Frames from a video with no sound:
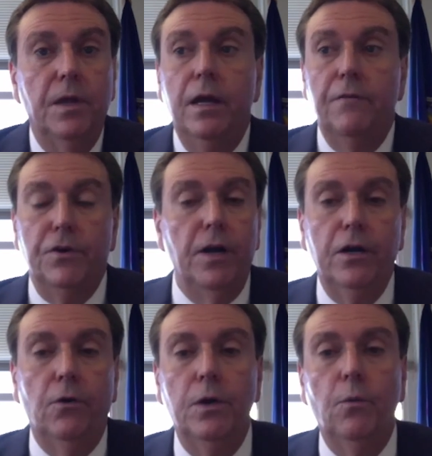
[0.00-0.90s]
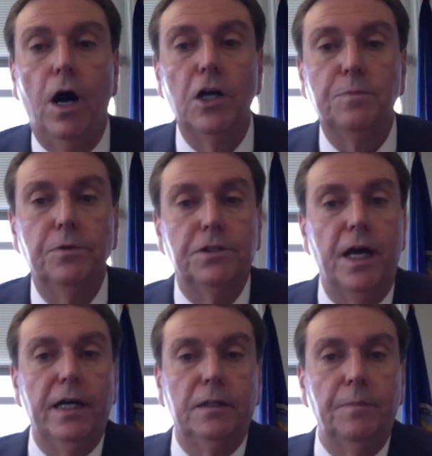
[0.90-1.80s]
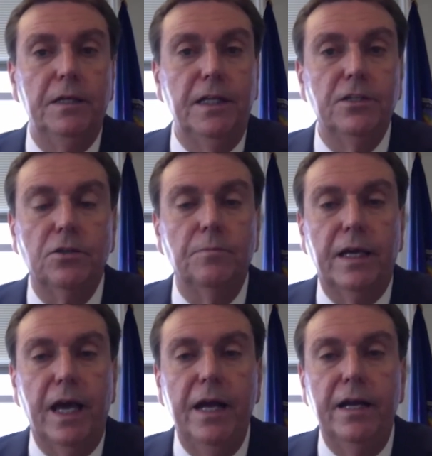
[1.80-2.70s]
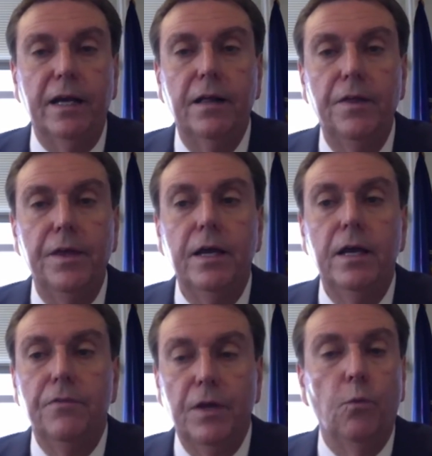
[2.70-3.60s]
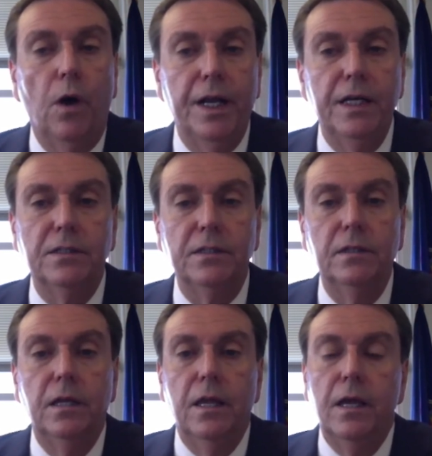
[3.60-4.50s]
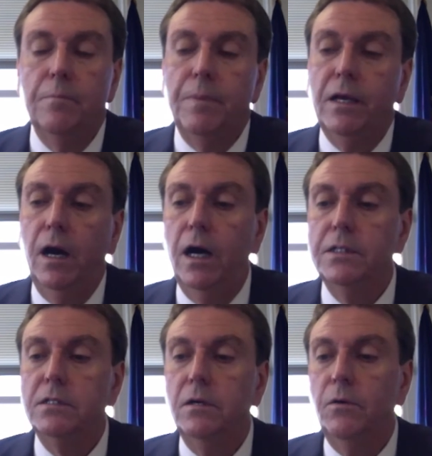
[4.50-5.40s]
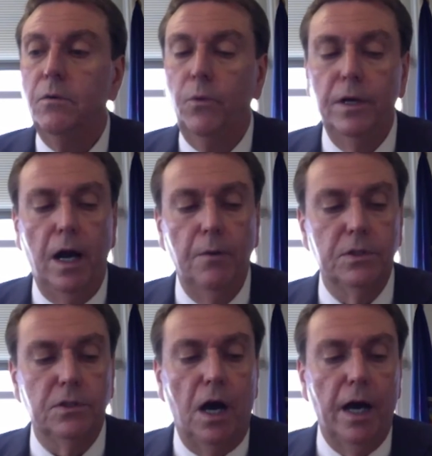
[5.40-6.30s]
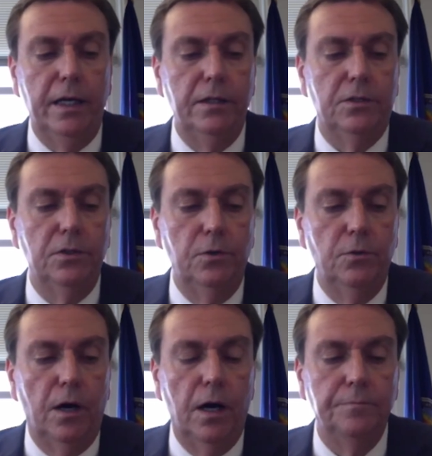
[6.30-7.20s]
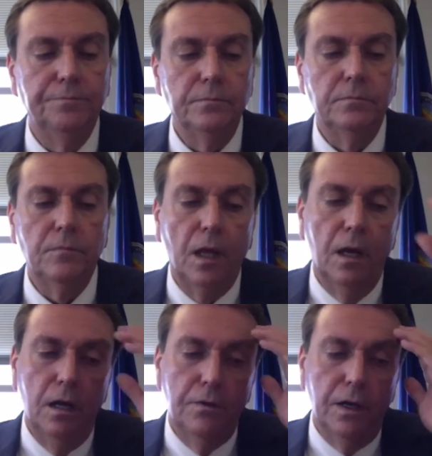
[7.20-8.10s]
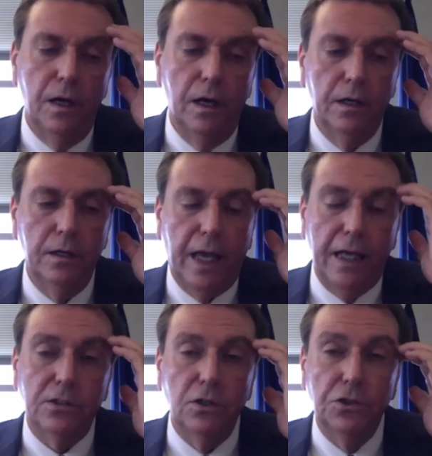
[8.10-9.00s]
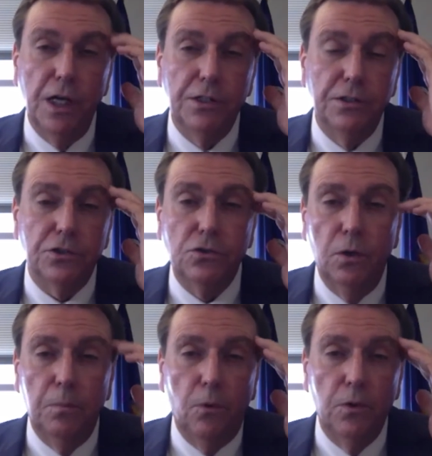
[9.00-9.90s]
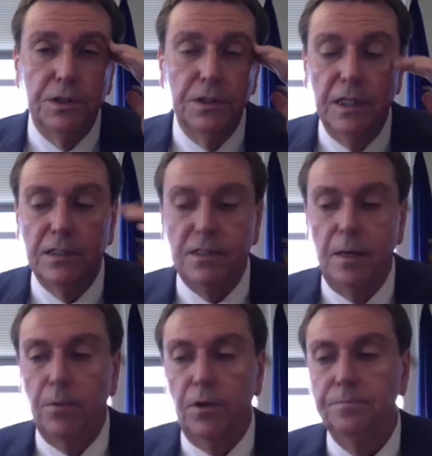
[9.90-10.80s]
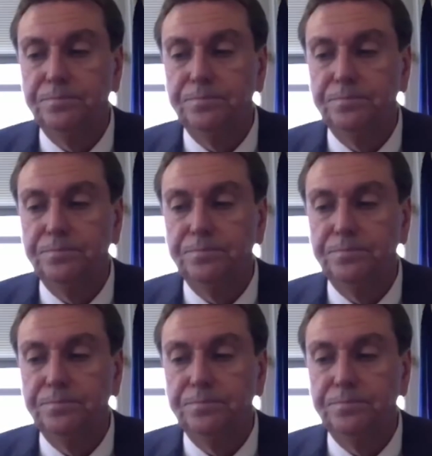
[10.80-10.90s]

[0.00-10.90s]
you're not going to Washburn Tech to be a diesel mechanic, then what is it? Because when I was talking to the Kansas Association of School Boards in December,